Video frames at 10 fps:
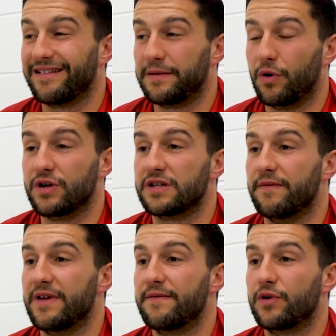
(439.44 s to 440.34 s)
to be honest,
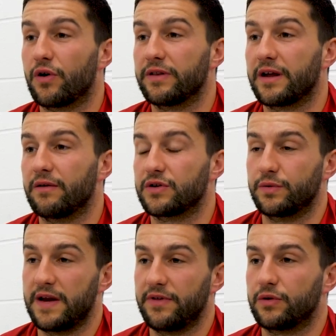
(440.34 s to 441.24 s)
if they've gone down, so
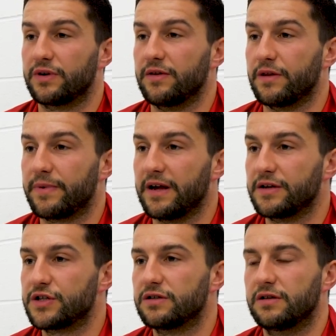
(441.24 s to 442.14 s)
whenever they go down the
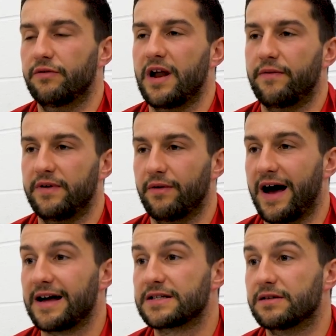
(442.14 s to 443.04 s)
pitch, the referee will
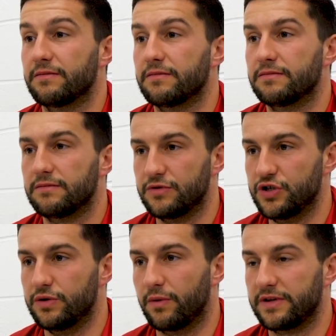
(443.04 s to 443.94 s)
ask them,
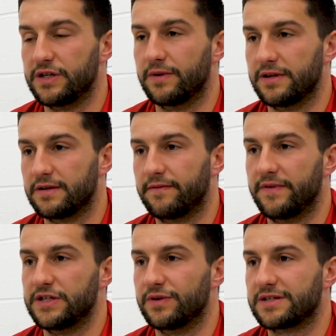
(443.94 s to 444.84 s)
do you want
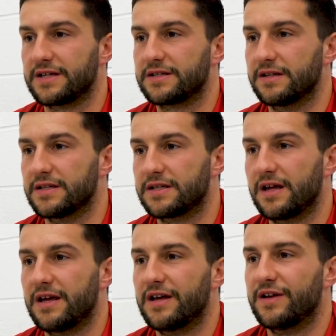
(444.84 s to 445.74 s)
physio assistance?
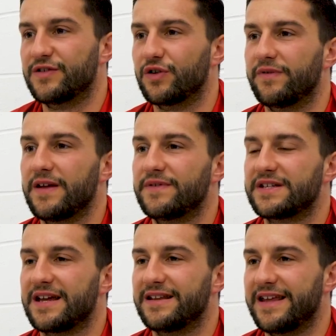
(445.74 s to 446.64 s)
So if they've
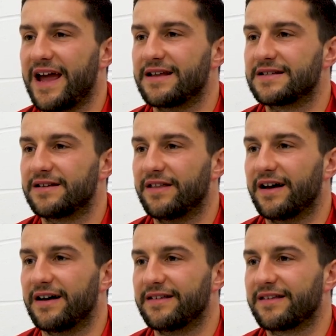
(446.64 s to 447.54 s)
said yes to
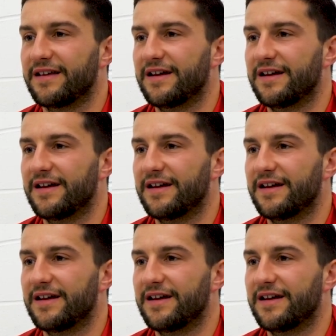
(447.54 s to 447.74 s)
that